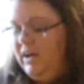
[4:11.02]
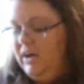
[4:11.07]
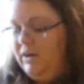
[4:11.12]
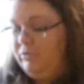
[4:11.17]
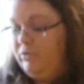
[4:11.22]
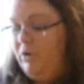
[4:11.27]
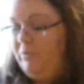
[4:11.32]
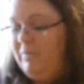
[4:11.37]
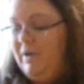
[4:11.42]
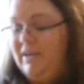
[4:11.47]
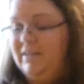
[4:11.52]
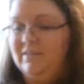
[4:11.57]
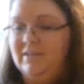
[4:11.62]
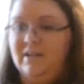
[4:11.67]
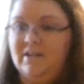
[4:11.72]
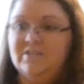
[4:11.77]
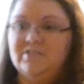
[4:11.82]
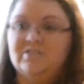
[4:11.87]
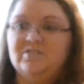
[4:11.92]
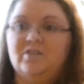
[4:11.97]
Romaine
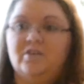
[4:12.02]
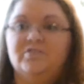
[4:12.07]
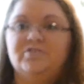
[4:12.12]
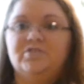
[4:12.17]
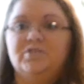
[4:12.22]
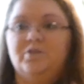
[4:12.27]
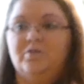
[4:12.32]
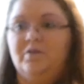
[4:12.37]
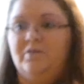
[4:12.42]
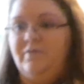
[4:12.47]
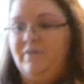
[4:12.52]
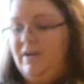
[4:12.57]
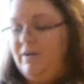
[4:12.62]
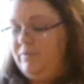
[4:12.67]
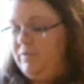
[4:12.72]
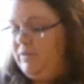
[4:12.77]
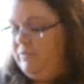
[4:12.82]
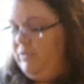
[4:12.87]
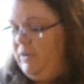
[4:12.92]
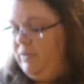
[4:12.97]
lettuce is also a
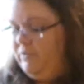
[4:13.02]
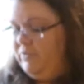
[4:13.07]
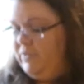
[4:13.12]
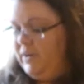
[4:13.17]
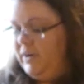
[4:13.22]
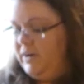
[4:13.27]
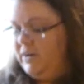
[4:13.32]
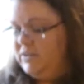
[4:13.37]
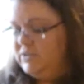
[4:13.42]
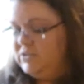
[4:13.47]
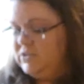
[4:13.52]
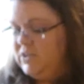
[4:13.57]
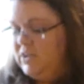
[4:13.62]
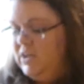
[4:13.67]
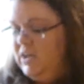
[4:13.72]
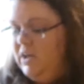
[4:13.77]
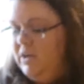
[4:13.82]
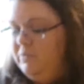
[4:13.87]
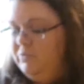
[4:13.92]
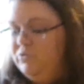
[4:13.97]
favorite of theirs.
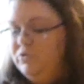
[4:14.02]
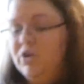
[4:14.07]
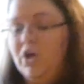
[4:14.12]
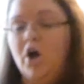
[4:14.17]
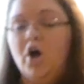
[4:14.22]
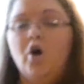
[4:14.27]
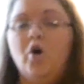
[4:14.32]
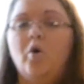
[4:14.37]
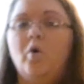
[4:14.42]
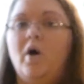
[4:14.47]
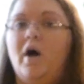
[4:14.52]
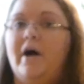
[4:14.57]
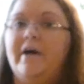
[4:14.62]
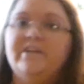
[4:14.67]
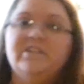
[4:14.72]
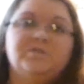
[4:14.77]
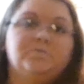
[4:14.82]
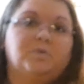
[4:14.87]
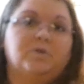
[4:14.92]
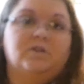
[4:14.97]
No
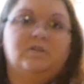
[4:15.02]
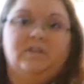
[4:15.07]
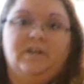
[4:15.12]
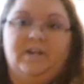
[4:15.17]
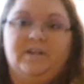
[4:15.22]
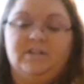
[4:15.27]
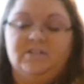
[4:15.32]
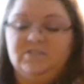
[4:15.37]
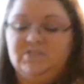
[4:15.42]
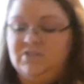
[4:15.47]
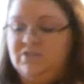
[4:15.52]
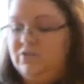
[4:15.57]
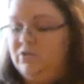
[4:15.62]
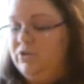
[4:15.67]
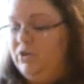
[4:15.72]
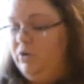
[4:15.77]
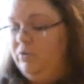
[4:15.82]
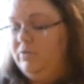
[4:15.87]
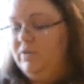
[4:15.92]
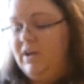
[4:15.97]
iceberg lettuce,
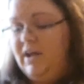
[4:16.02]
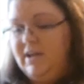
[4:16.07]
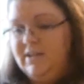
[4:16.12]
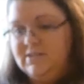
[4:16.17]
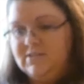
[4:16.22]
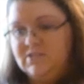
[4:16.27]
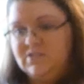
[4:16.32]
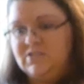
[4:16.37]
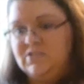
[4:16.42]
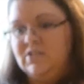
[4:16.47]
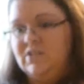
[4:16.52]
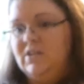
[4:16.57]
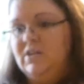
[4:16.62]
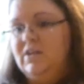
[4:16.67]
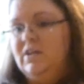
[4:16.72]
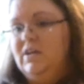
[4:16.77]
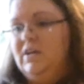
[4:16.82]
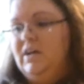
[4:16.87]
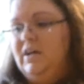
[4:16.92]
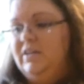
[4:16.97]
no nuts,
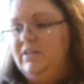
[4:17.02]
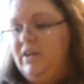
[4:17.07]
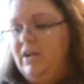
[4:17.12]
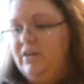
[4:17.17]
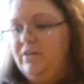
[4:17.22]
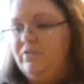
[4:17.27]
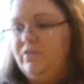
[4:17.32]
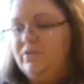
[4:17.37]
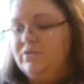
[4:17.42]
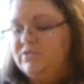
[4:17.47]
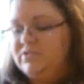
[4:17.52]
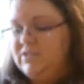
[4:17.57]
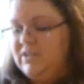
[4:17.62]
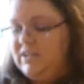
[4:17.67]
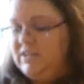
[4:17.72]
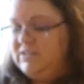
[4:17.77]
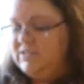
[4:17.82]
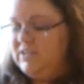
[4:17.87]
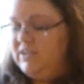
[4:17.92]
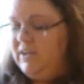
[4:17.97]
none of those
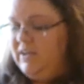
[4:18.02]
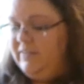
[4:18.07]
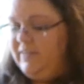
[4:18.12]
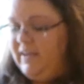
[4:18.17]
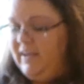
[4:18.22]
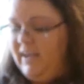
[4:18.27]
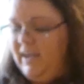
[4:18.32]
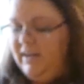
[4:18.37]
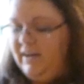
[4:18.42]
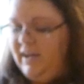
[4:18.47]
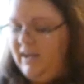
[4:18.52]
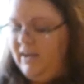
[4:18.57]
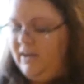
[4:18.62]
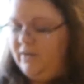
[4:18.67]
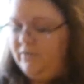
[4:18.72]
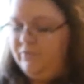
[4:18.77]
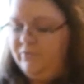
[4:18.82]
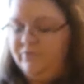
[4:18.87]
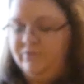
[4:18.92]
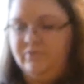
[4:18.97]
things. They can't
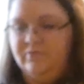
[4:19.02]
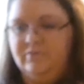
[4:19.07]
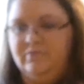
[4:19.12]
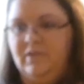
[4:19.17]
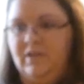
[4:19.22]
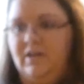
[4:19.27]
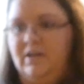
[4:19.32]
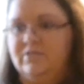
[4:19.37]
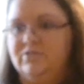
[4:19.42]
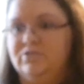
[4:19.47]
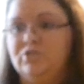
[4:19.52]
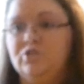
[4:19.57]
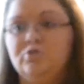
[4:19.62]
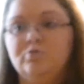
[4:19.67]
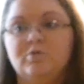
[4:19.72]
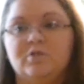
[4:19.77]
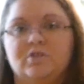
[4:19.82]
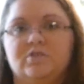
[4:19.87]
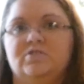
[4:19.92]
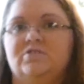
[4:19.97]
have
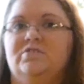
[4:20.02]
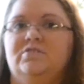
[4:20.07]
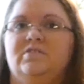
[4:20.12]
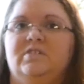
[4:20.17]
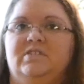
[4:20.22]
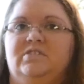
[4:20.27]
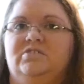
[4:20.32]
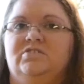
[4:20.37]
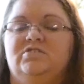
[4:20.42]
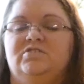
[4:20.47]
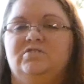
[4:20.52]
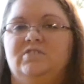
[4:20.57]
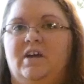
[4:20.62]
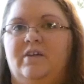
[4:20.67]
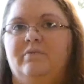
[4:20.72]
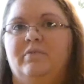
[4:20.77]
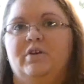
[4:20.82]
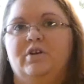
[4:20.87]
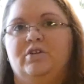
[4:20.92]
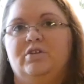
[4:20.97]
tubers. It's not
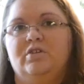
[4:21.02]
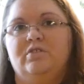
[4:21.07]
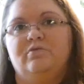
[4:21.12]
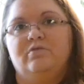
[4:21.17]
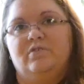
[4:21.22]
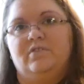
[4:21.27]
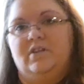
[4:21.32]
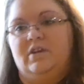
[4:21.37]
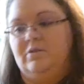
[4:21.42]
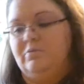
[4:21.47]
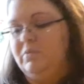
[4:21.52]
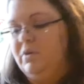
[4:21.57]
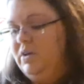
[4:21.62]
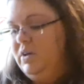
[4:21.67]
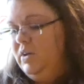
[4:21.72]
very good for them.